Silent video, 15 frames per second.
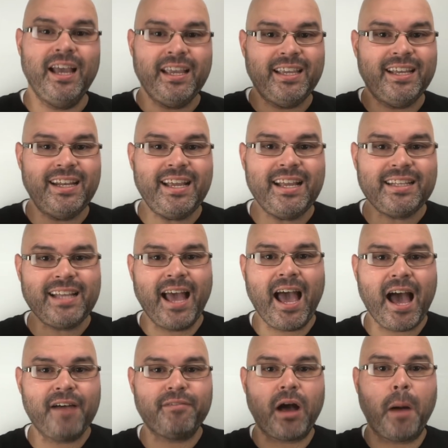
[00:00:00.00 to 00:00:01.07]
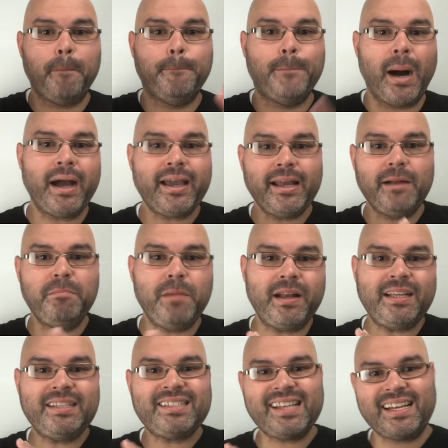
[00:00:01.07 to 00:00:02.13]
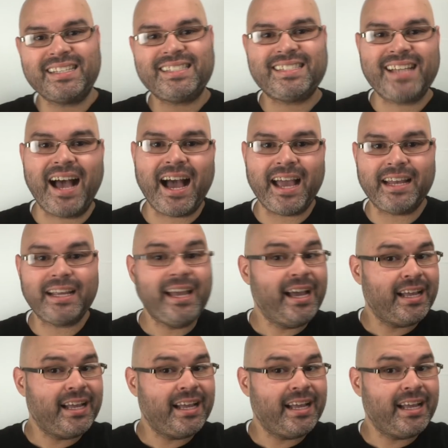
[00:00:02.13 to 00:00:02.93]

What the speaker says: You need to have a bucket of money set aside.